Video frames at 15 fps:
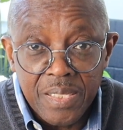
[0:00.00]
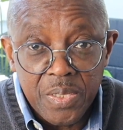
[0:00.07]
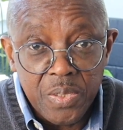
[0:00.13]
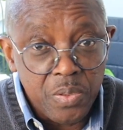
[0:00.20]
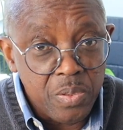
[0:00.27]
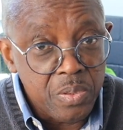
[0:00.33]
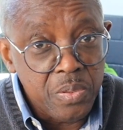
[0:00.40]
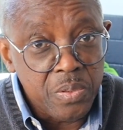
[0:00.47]

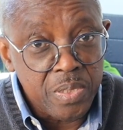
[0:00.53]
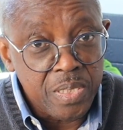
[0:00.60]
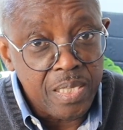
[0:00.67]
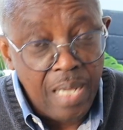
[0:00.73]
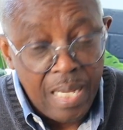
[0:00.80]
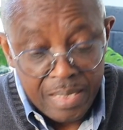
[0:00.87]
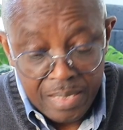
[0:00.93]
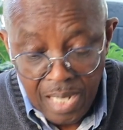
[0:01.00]
You could go to the
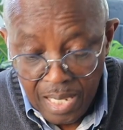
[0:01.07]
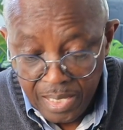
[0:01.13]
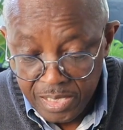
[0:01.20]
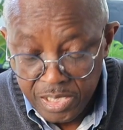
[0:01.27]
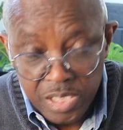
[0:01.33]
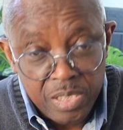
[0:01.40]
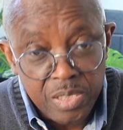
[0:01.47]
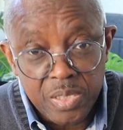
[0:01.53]

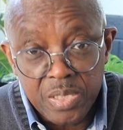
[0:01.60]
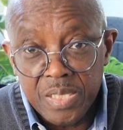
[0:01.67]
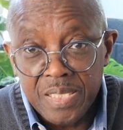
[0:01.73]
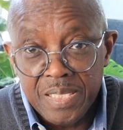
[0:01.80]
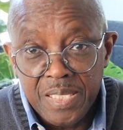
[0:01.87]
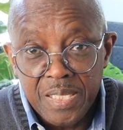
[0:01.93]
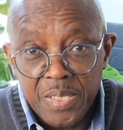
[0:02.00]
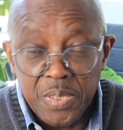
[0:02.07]
oncologist.
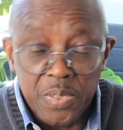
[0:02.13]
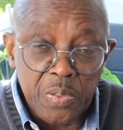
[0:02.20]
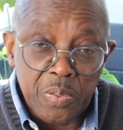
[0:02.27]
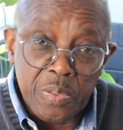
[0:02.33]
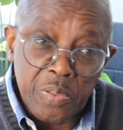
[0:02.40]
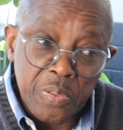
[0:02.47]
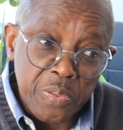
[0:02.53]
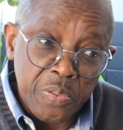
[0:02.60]
You
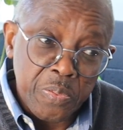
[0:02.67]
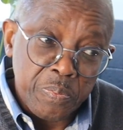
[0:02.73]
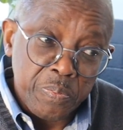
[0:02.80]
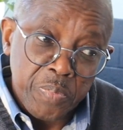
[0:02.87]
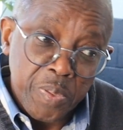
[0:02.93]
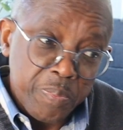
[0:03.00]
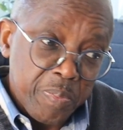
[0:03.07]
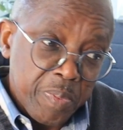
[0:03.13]
can go,
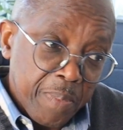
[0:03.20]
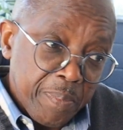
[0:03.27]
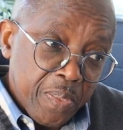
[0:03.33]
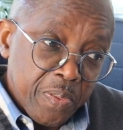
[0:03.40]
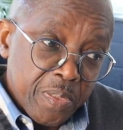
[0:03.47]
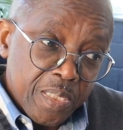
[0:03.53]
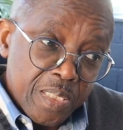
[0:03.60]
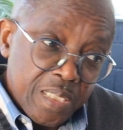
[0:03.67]
people may be
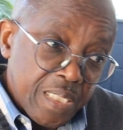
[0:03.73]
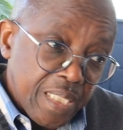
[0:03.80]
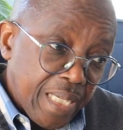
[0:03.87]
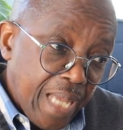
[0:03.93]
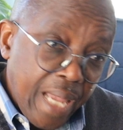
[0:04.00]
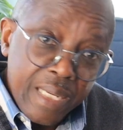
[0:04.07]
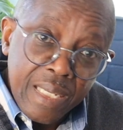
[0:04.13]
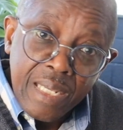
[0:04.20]
going to see a
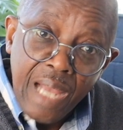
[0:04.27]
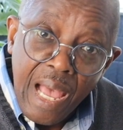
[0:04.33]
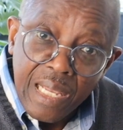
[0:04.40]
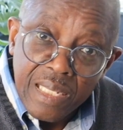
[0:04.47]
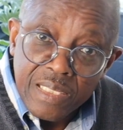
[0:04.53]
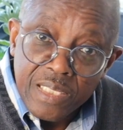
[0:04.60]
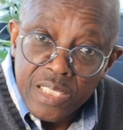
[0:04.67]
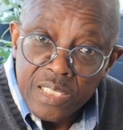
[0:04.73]

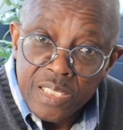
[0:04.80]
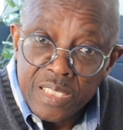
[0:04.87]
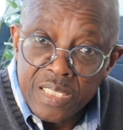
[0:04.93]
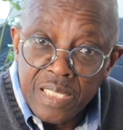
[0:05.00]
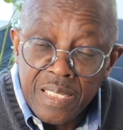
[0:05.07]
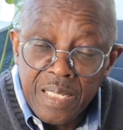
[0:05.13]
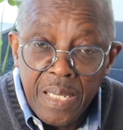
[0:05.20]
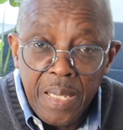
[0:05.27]
gynecologist.
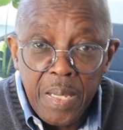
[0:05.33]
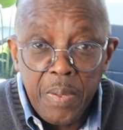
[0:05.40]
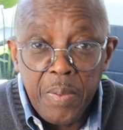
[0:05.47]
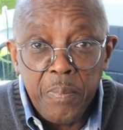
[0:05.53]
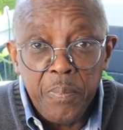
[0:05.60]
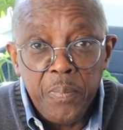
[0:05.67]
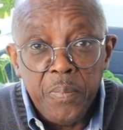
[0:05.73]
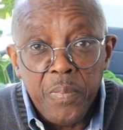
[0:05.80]

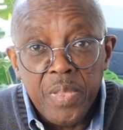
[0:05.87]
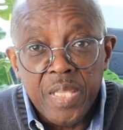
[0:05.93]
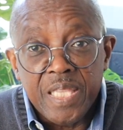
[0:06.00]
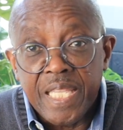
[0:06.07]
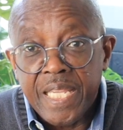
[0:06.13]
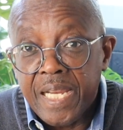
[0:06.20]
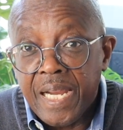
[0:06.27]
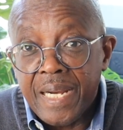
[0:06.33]

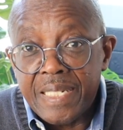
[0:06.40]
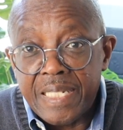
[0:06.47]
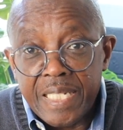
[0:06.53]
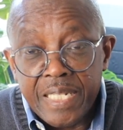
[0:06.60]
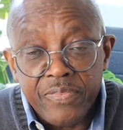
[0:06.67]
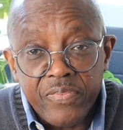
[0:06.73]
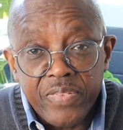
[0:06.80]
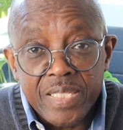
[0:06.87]
There are
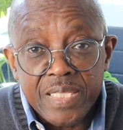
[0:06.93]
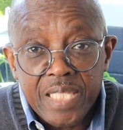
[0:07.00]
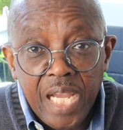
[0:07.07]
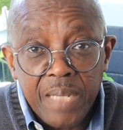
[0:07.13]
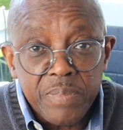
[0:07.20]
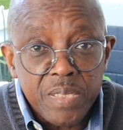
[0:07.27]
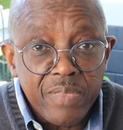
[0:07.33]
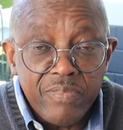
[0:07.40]
different
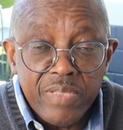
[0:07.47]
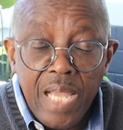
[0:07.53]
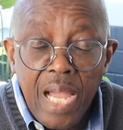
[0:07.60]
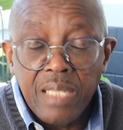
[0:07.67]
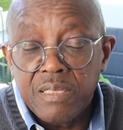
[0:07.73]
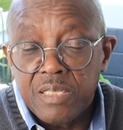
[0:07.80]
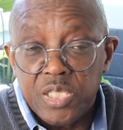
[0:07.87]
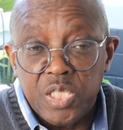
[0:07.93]
types of
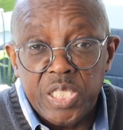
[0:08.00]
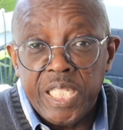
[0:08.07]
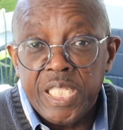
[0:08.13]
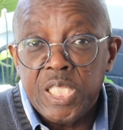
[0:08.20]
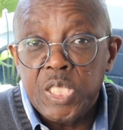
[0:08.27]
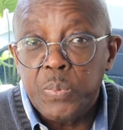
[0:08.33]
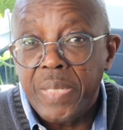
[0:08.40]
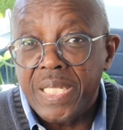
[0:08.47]
doctors. They
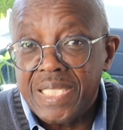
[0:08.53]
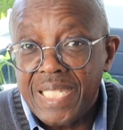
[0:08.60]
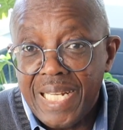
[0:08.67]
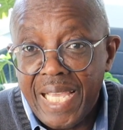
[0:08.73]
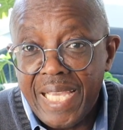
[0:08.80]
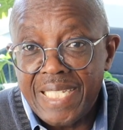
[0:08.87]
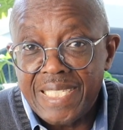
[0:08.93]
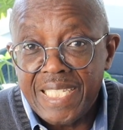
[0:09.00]

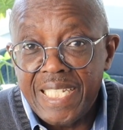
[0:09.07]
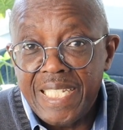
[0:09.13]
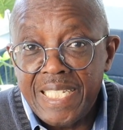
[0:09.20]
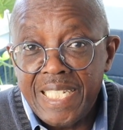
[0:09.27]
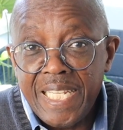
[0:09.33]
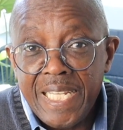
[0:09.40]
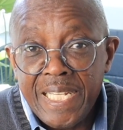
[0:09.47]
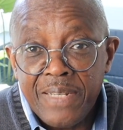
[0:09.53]
specialize
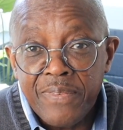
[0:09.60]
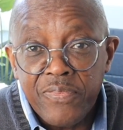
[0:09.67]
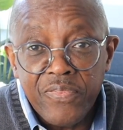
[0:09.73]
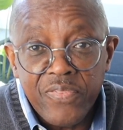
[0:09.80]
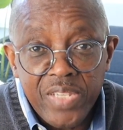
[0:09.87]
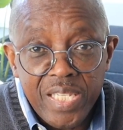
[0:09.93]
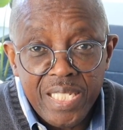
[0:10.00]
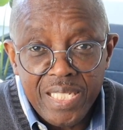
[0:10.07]
in their
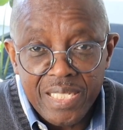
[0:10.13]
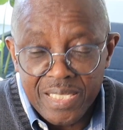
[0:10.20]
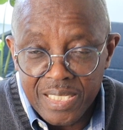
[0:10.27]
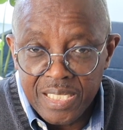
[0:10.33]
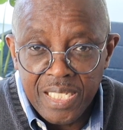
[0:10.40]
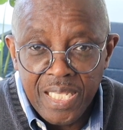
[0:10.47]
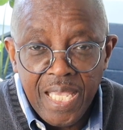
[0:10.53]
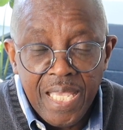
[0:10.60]

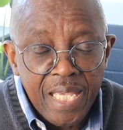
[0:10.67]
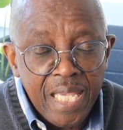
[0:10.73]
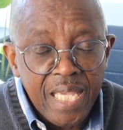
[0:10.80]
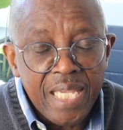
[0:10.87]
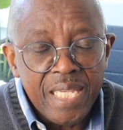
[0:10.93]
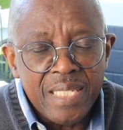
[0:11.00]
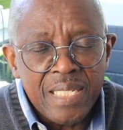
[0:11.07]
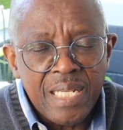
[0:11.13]
field
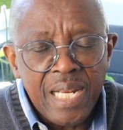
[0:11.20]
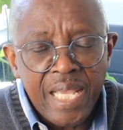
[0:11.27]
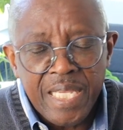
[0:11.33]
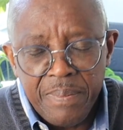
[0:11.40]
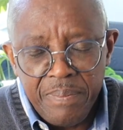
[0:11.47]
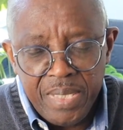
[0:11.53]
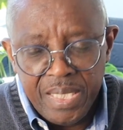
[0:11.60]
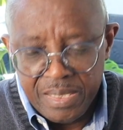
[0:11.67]
in a
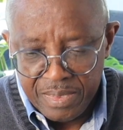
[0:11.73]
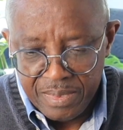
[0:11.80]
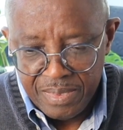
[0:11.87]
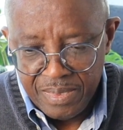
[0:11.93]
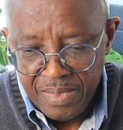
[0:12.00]
like manner.